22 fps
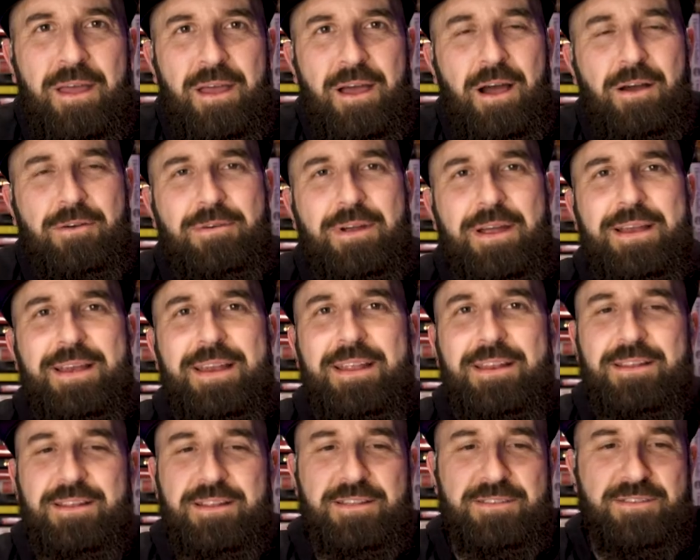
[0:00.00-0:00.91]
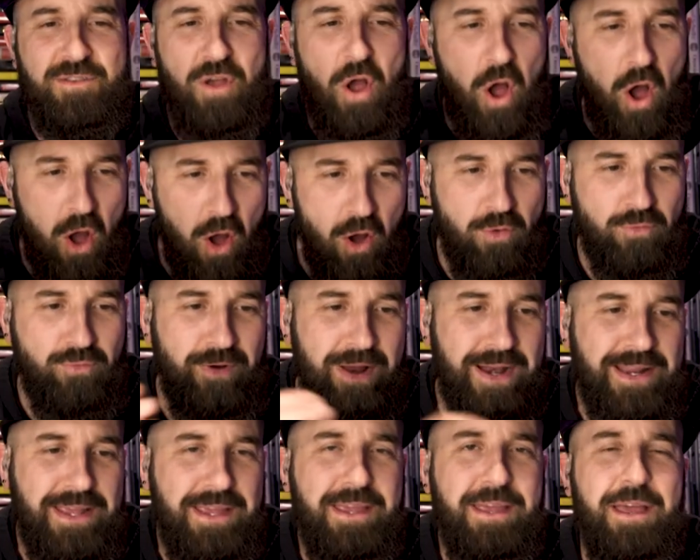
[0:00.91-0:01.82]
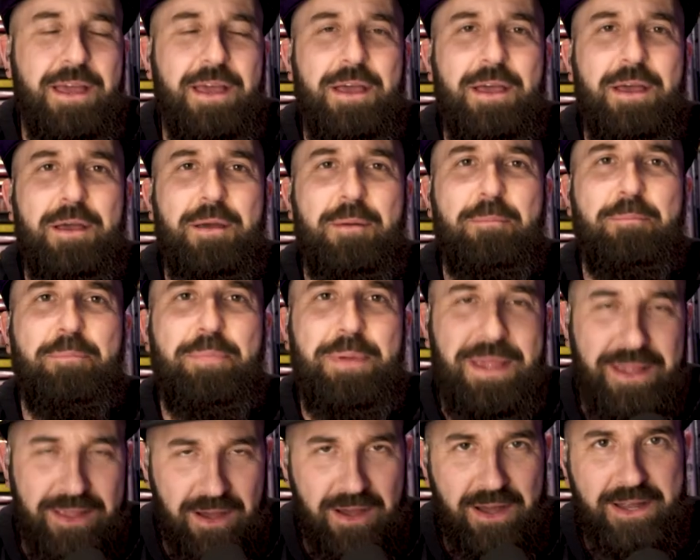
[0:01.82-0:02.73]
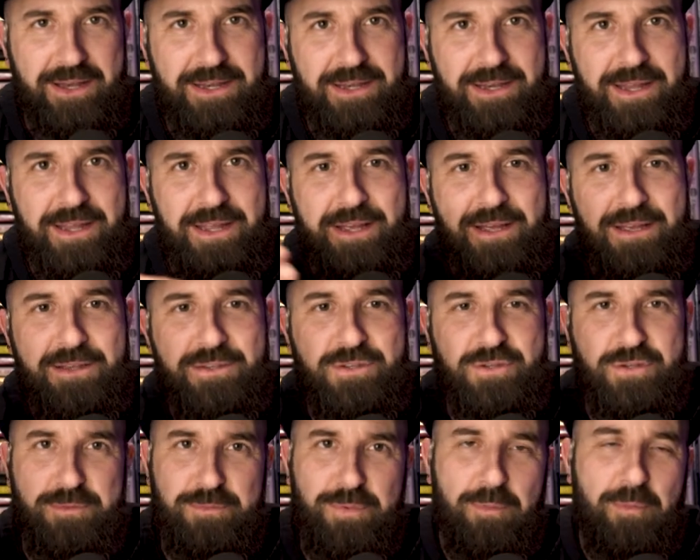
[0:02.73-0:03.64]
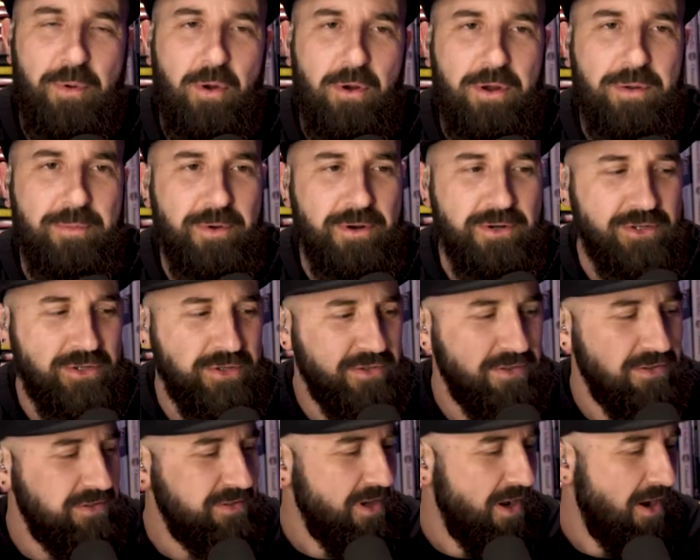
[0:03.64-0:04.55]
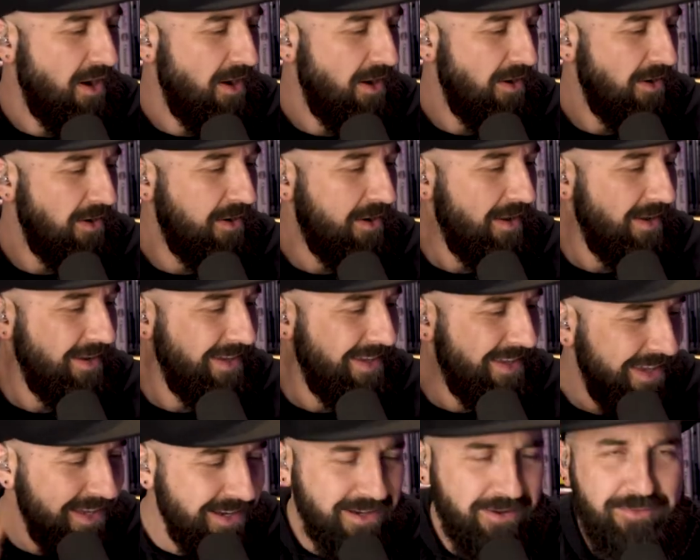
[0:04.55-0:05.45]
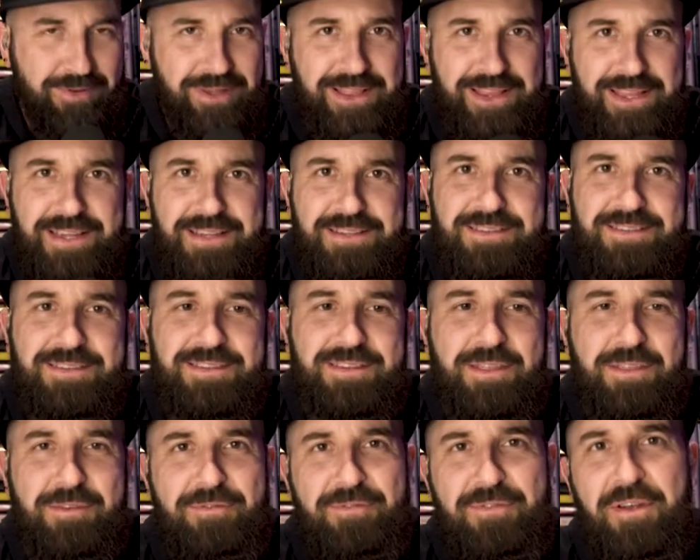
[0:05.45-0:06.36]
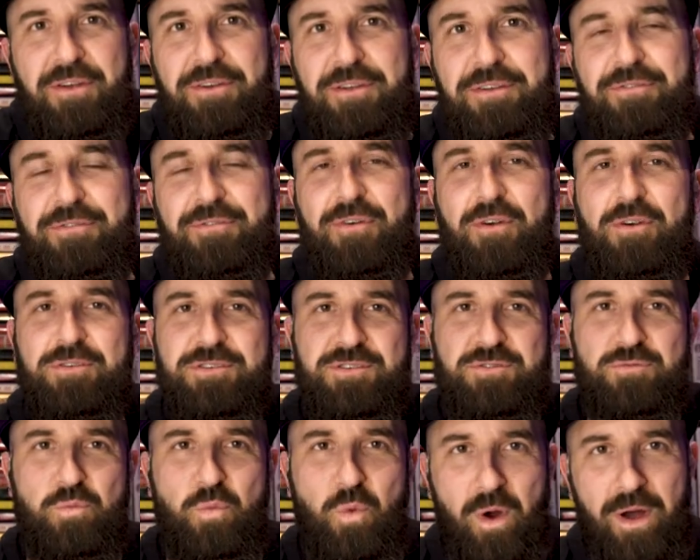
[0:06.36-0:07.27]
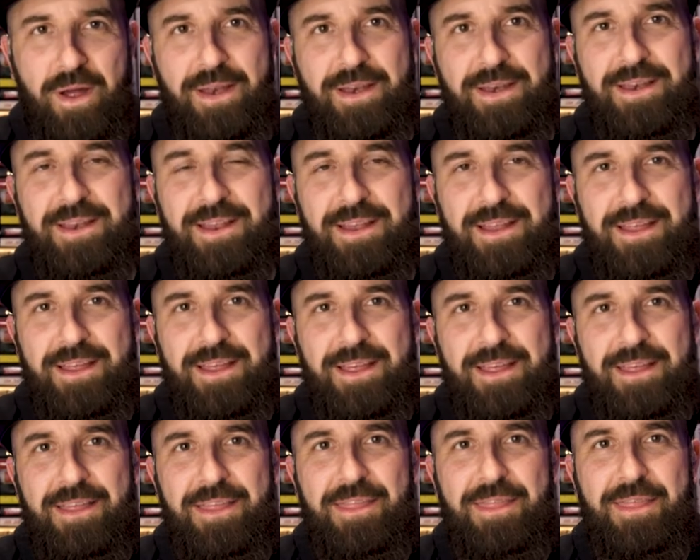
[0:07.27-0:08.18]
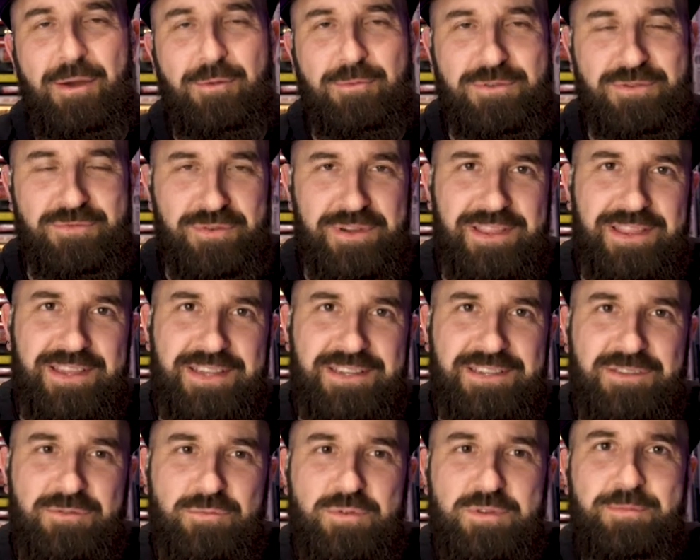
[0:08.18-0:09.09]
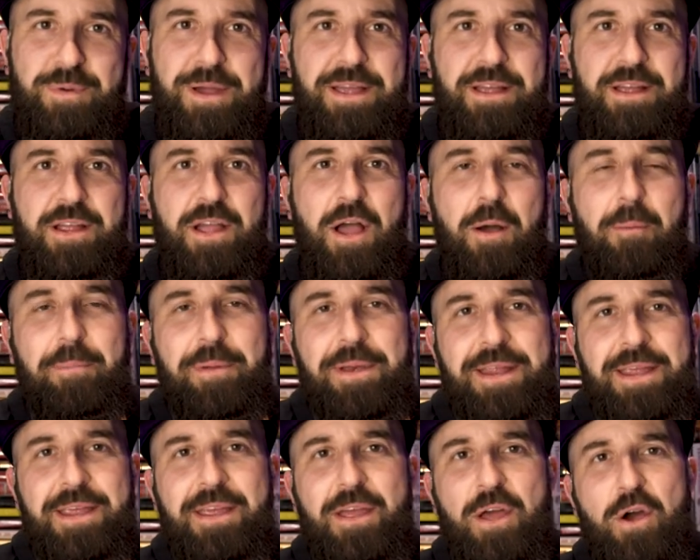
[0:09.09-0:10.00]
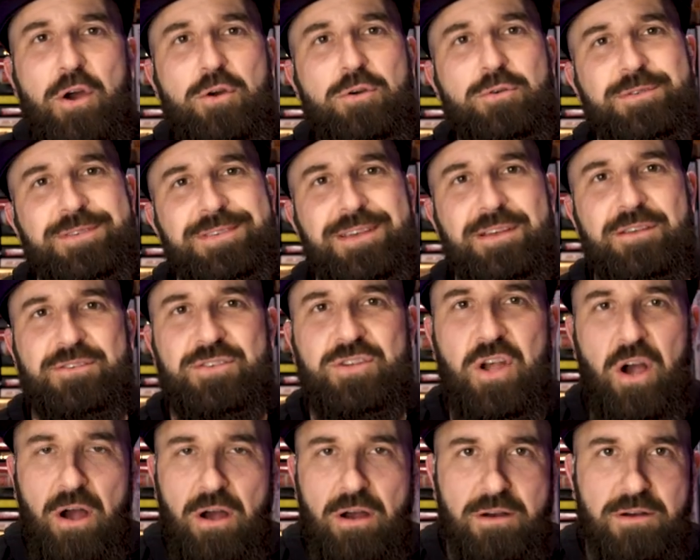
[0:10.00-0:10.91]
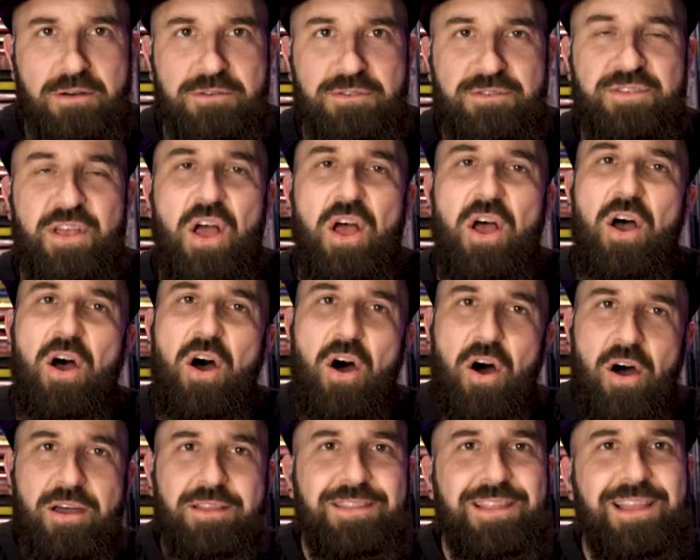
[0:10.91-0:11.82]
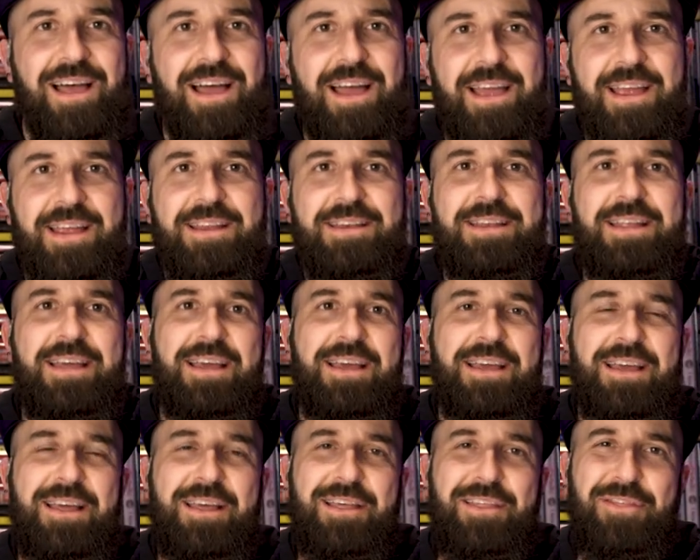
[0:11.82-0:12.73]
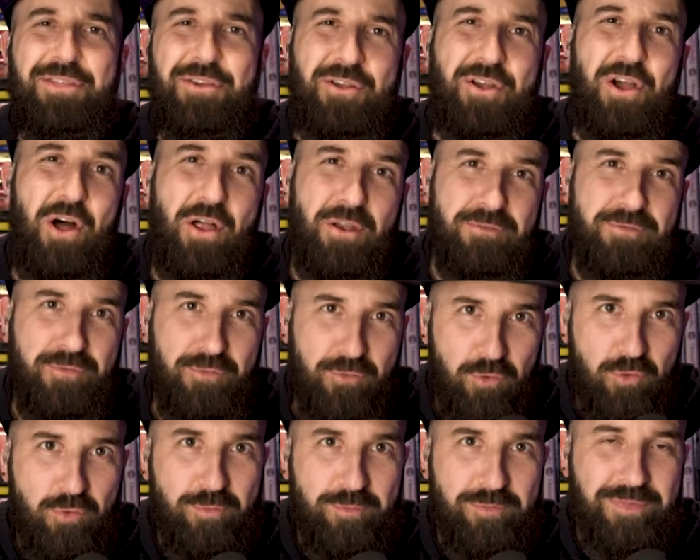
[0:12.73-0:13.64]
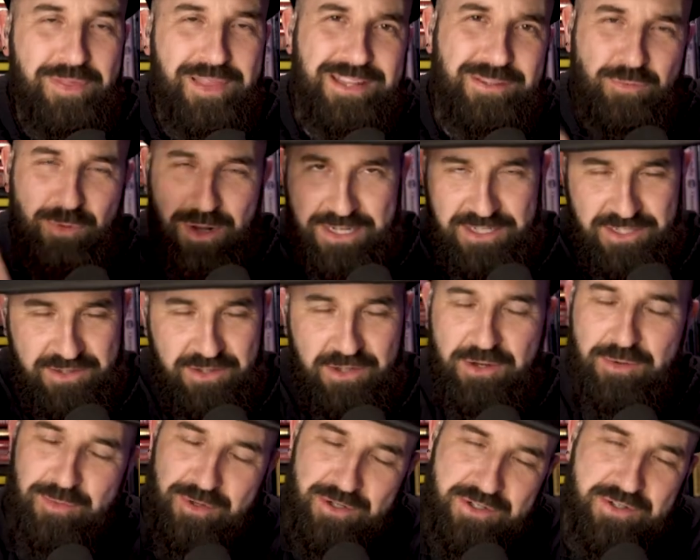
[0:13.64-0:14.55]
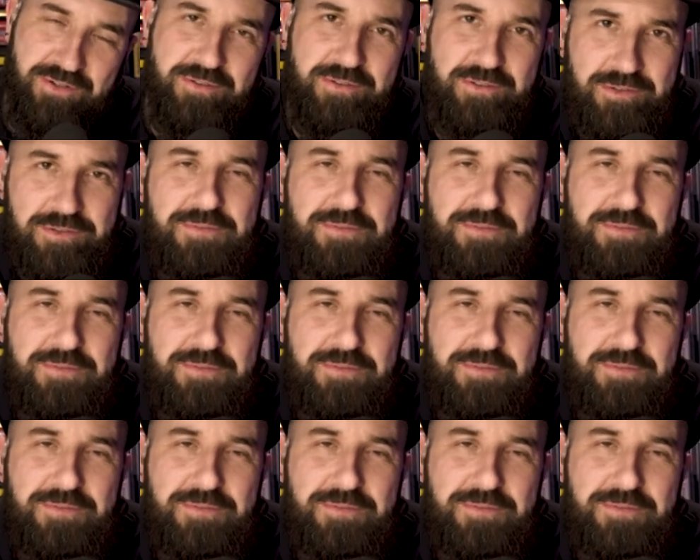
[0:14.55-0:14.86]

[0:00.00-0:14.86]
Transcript: All right, it has already begun. Super Bowl commercials are getting released. The very first one that was released was by a company who sells cars online. They're called Vroom. Let's watch the commercial.